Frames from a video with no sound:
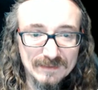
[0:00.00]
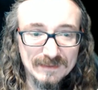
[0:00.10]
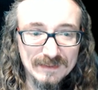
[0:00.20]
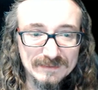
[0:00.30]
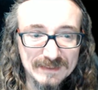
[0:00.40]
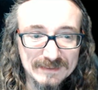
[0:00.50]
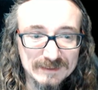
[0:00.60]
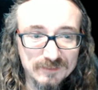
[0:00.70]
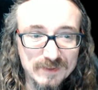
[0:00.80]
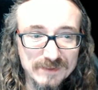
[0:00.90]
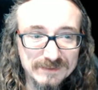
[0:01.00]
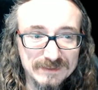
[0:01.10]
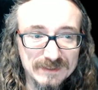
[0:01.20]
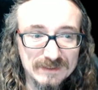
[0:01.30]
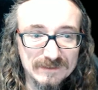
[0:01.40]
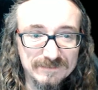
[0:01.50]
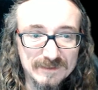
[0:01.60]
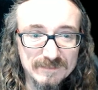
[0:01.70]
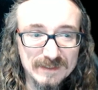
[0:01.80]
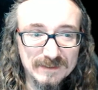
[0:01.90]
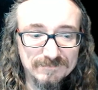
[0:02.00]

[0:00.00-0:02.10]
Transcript: He's got some quotes in here from uh,